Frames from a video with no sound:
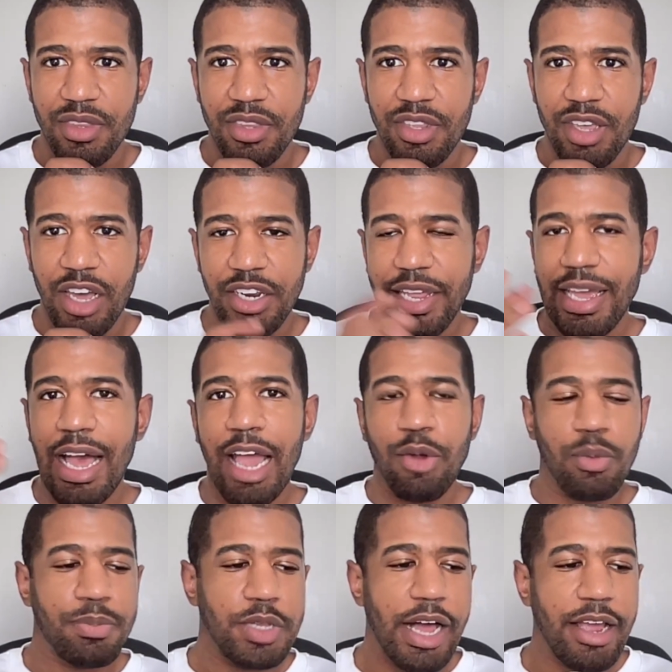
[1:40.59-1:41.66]
How do you get high
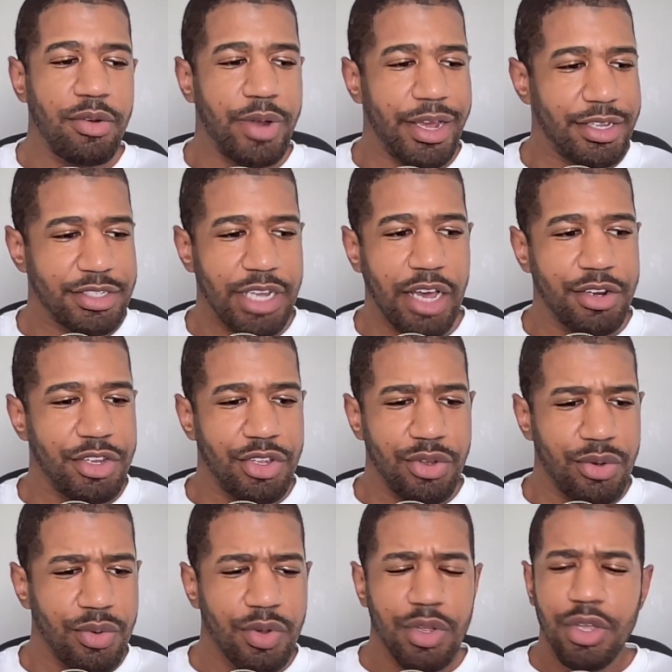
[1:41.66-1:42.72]
reply rates? How do
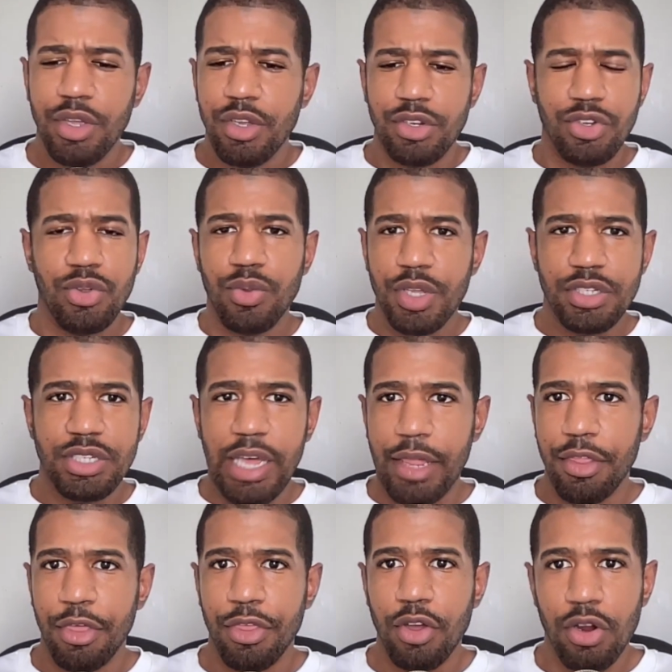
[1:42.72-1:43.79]
you do this, that, and the
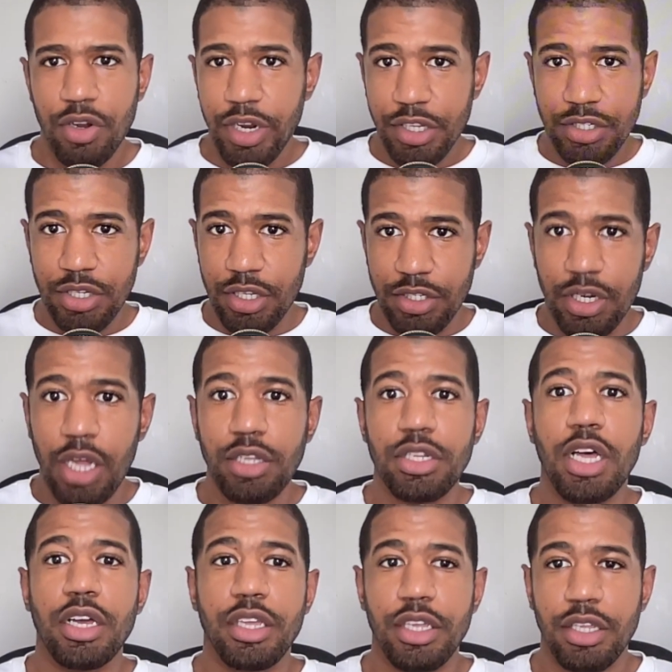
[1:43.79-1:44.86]
third? It's not
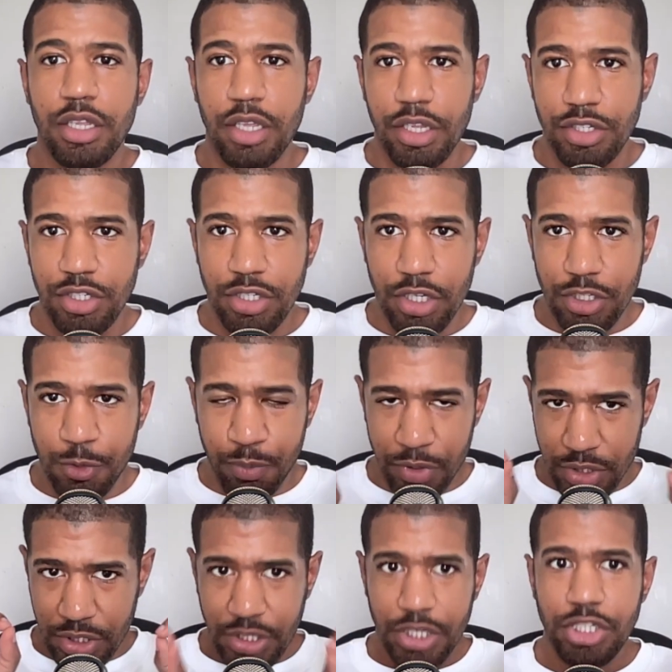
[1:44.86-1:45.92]
luck. It's
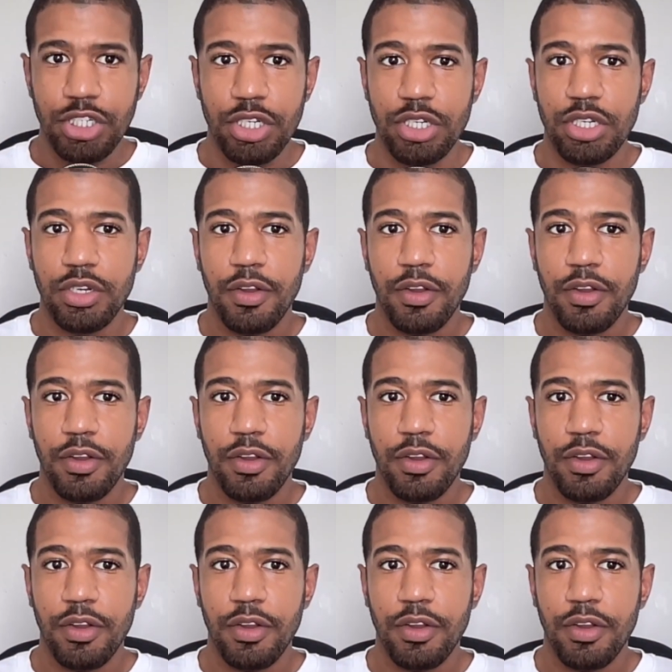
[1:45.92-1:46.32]
precision.